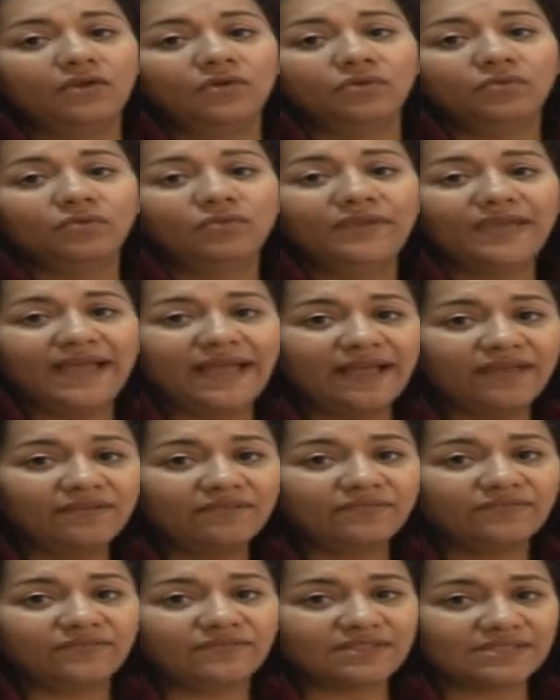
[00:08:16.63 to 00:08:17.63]
We
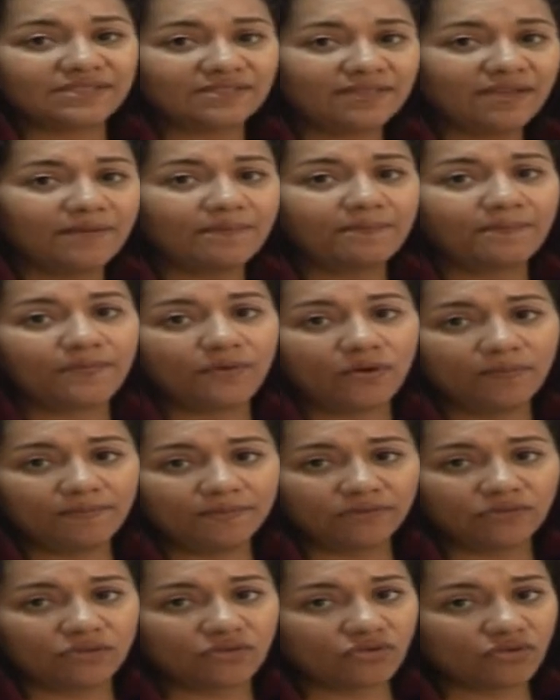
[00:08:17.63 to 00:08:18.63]
have some
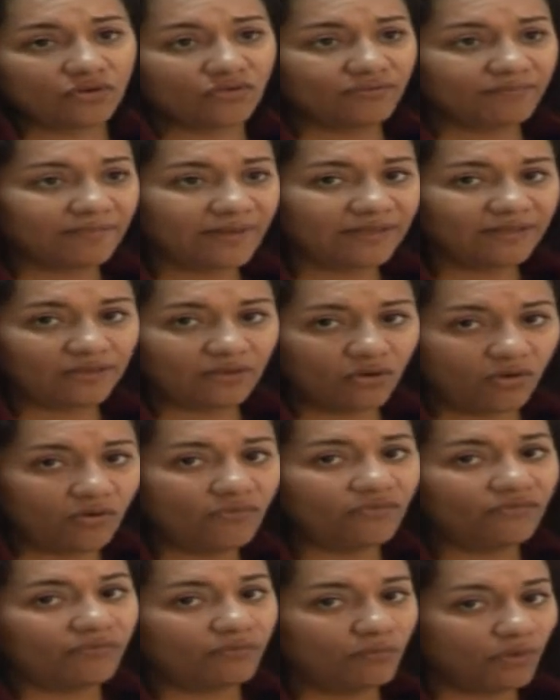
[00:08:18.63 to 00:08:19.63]
properties of
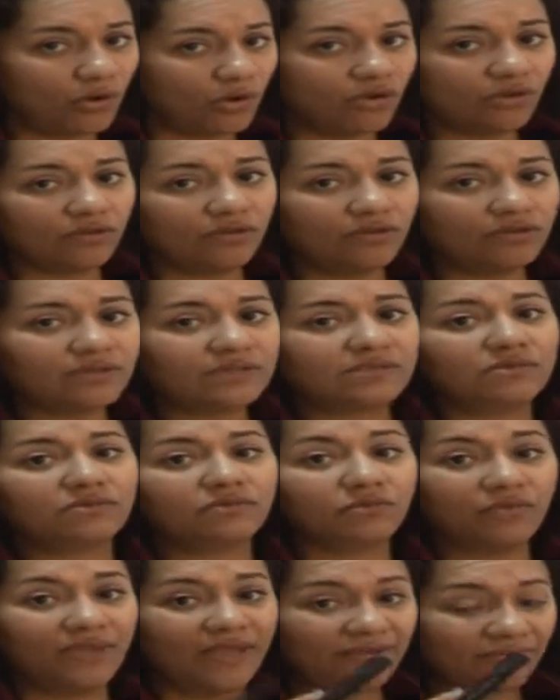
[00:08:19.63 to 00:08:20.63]
molecules.
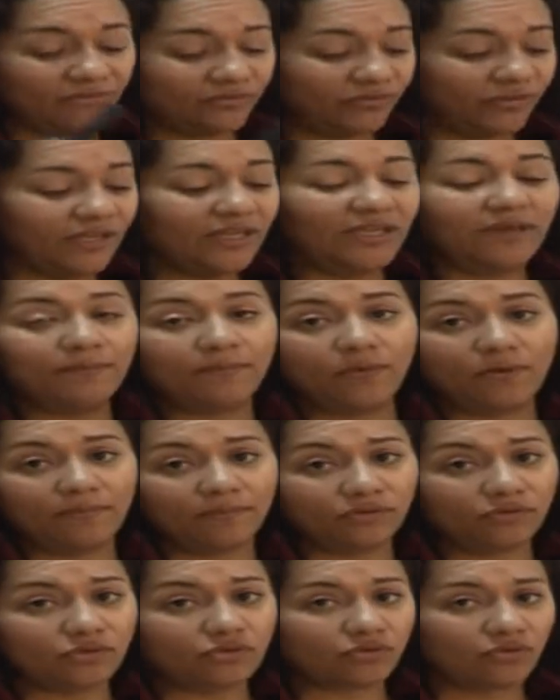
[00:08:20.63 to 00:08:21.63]
We have 3
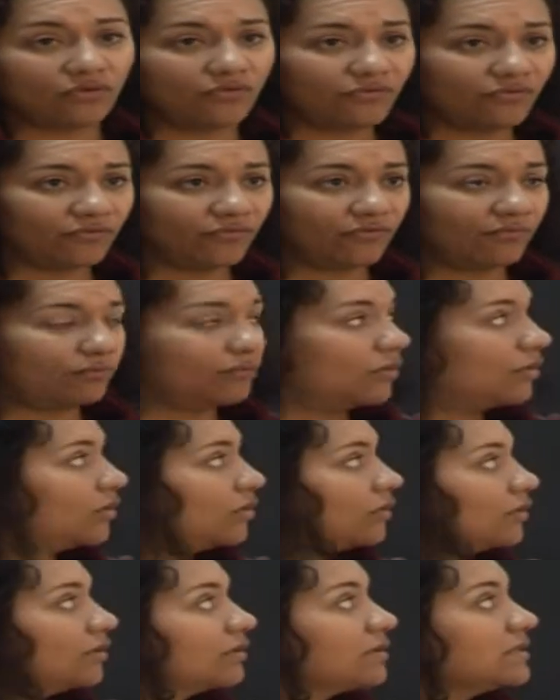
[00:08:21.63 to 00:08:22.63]
properties of
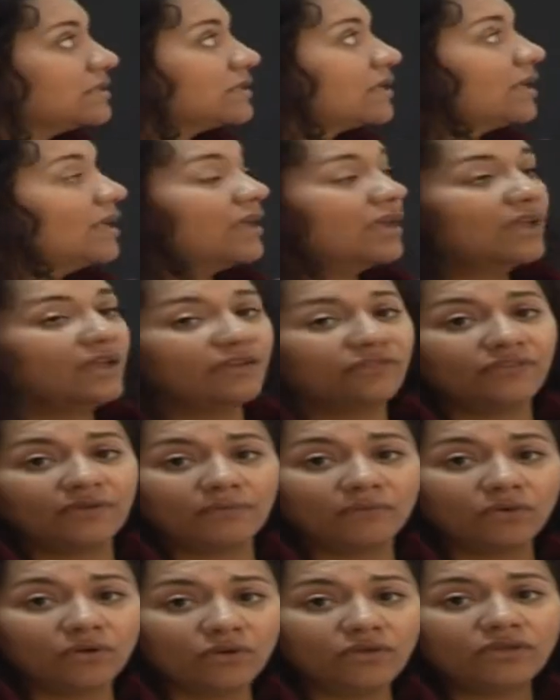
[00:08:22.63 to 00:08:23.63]
molecules. The
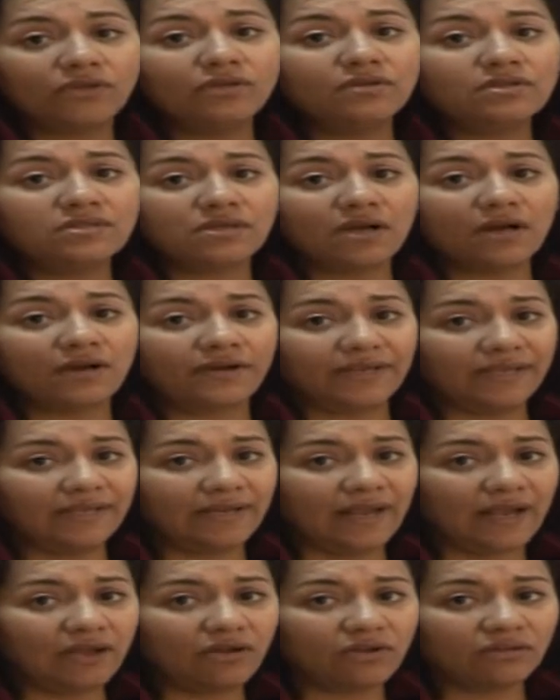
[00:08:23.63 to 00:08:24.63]
molecules are in
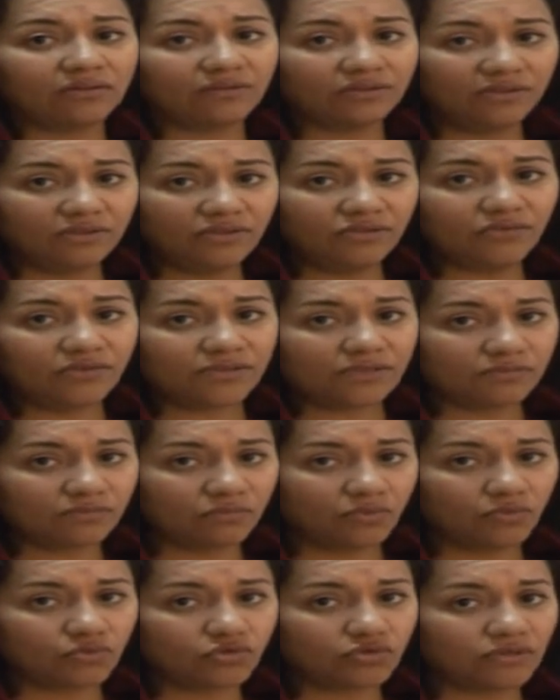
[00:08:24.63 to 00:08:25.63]
a continuous
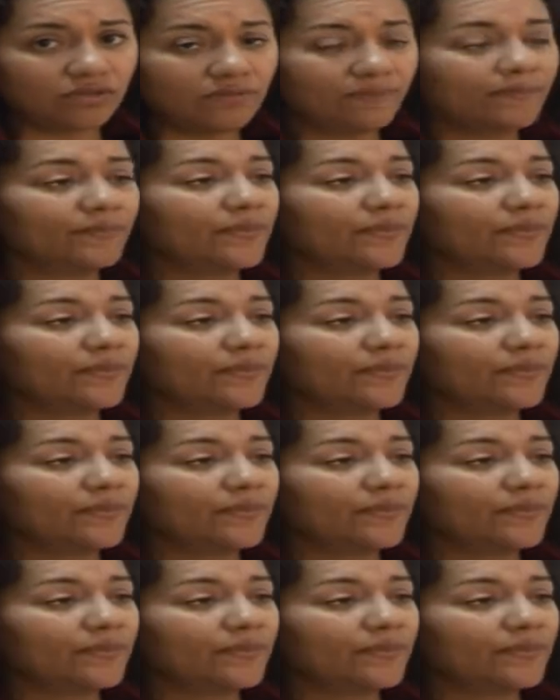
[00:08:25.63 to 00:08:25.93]
motion.